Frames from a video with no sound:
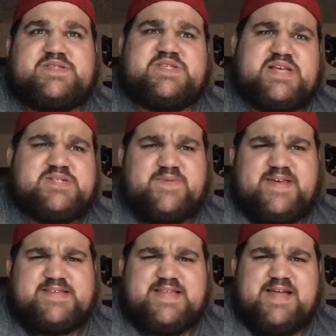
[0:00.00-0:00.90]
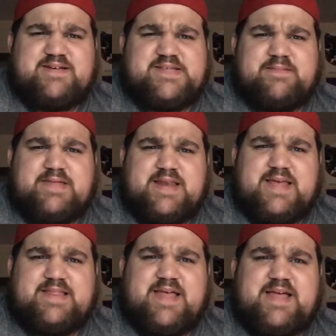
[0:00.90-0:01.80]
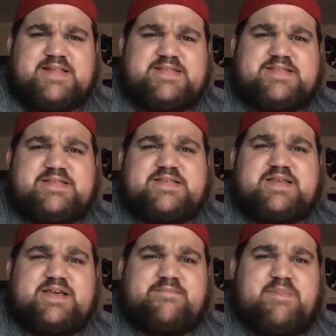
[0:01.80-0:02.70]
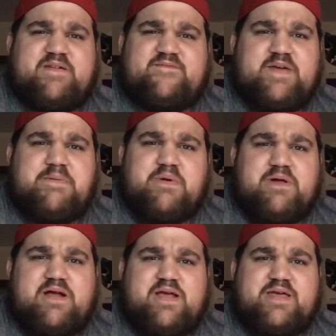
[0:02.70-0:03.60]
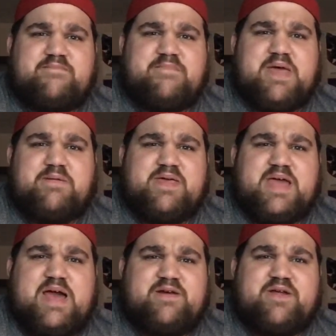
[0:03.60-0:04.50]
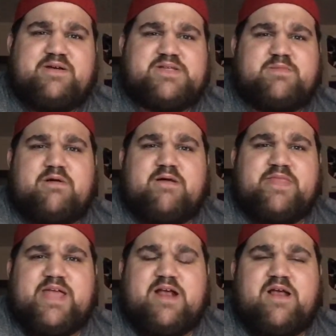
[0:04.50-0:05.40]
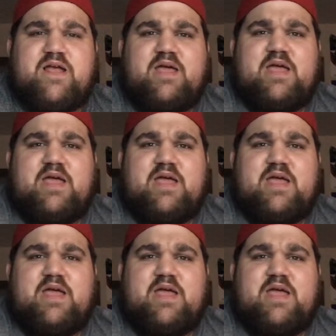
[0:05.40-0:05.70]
6 weeks now, something like that. Mid-February, maybe. I don't know, somewhere around there.